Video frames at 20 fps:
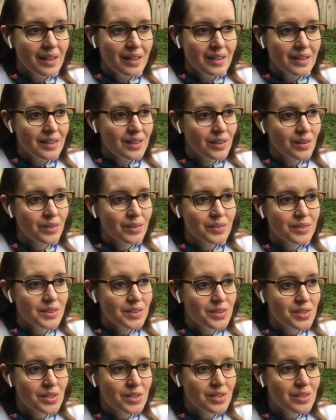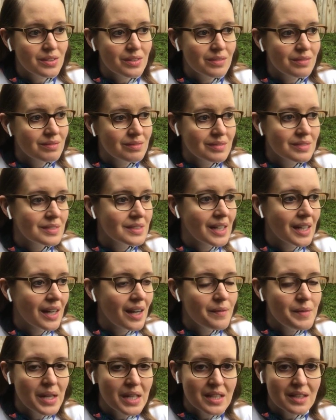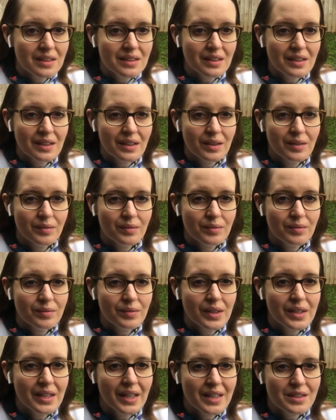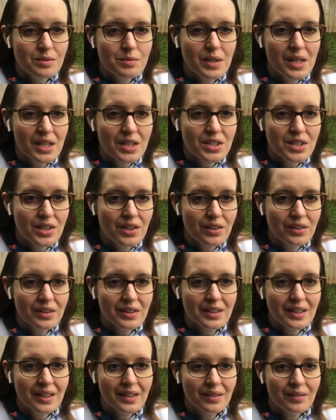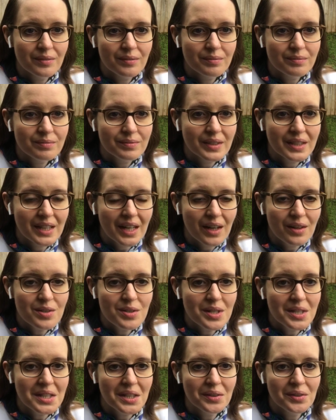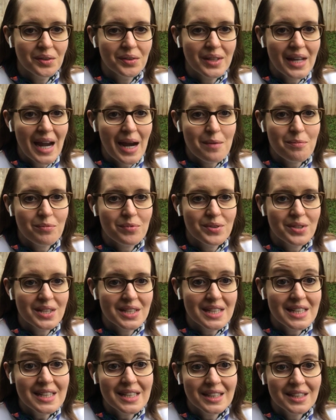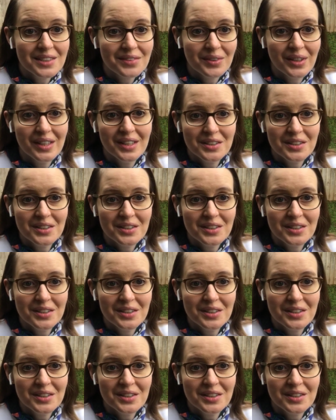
you know, there's just. Yeah, I mean, I think last week I shared like how you can download the app for the TEKS, right?